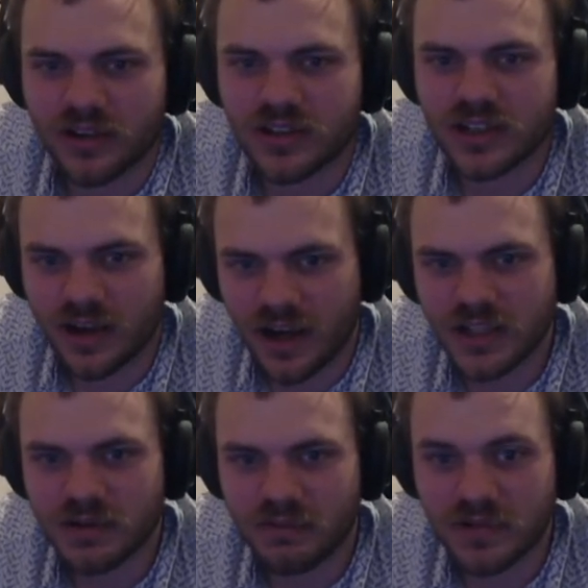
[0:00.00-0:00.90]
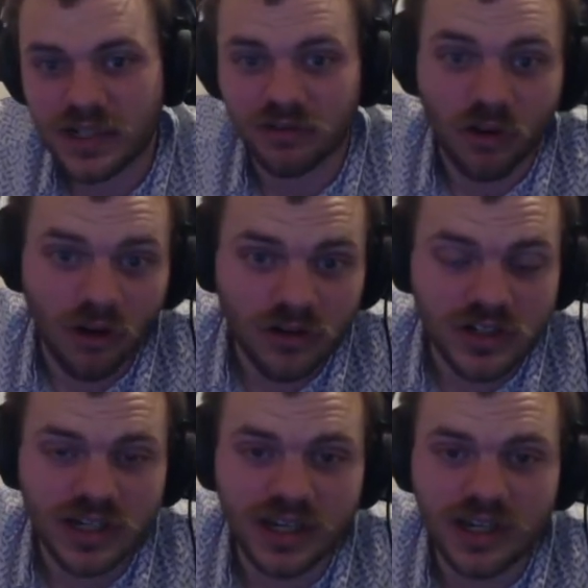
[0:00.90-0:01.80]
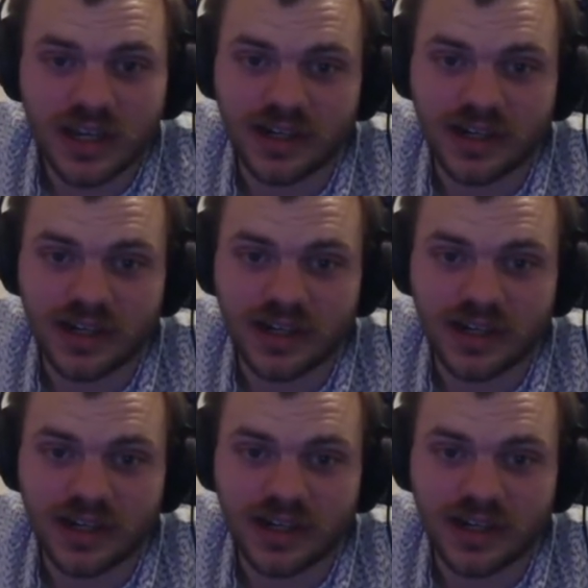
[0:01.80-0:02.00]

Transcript: Because the last one was like raunchy,